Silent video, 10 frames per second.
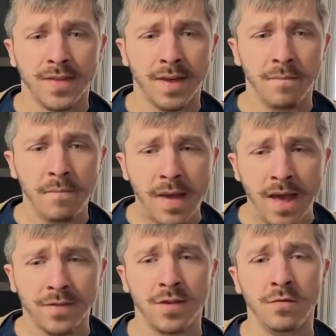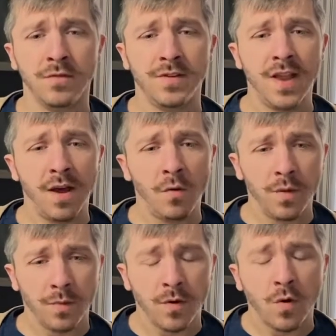Matthew not only
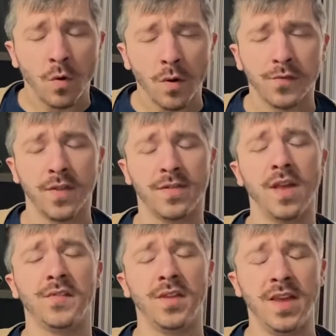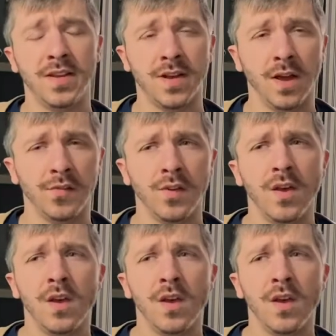records the things that he does,